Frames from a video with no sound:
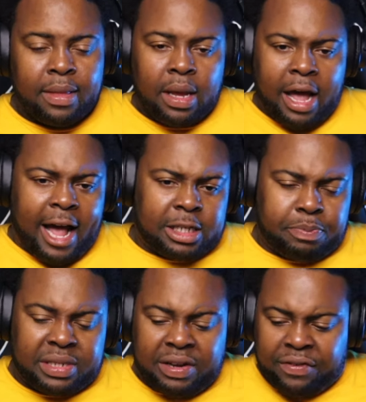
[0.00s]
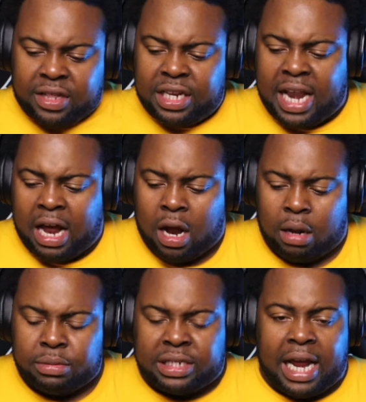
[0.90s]
I specifically
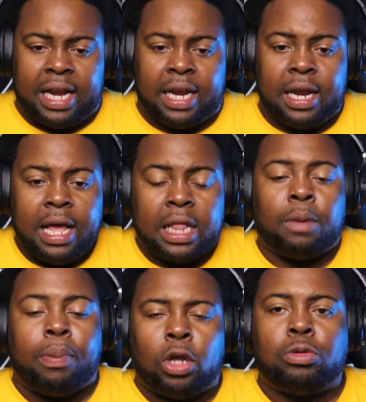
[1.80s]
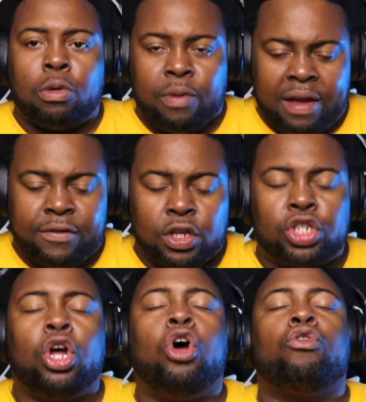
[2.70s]
stated that the Baltimore Ravens
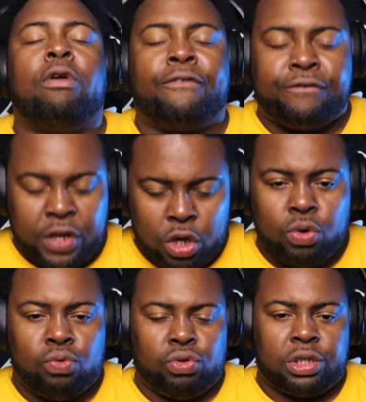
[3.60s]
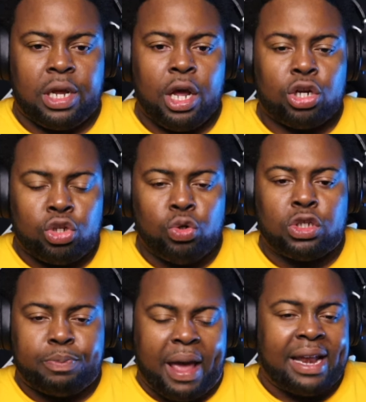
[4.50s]
refused to
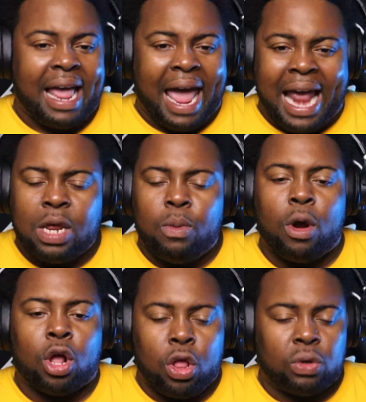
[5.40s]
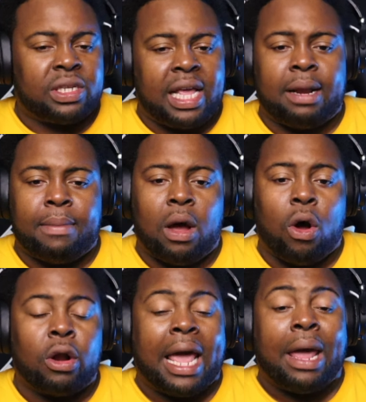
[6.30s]
spend anywhere close to that amount
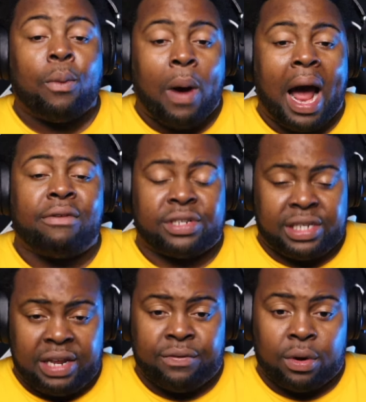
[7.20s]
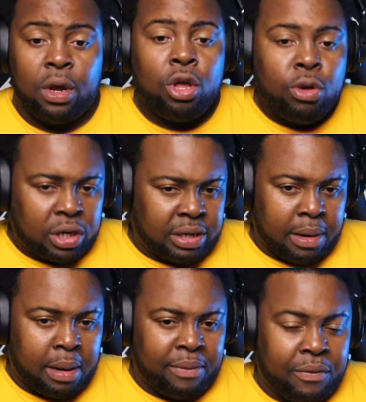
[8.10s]
on a wide receiver. You understand where I'm
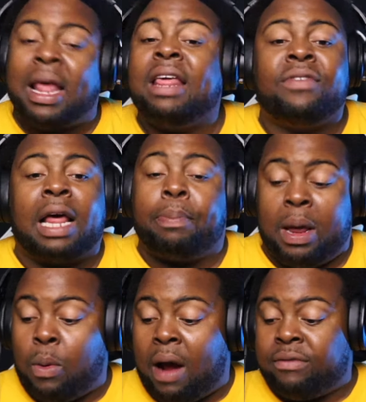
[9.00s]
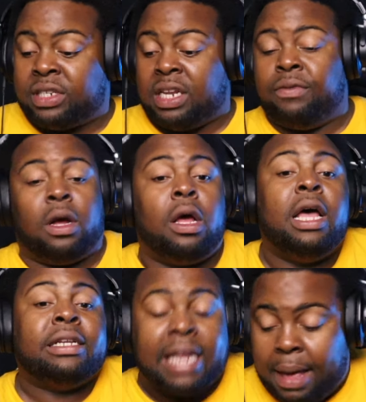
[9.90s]
coming from? They ain't even like paying wide receiver
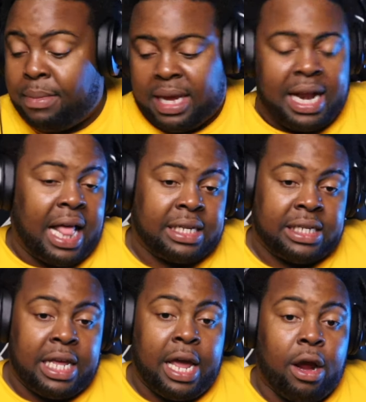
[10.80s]
$10 million a year.